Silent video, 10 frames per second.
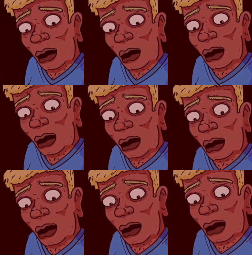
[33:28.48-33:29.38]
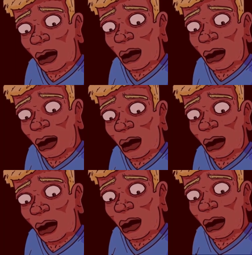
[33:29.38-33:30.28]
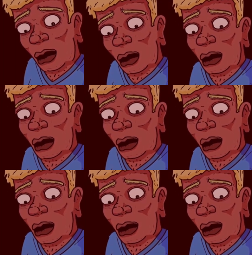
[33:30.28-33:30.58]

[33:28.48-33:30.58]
I could hear her muffled screams of pain as the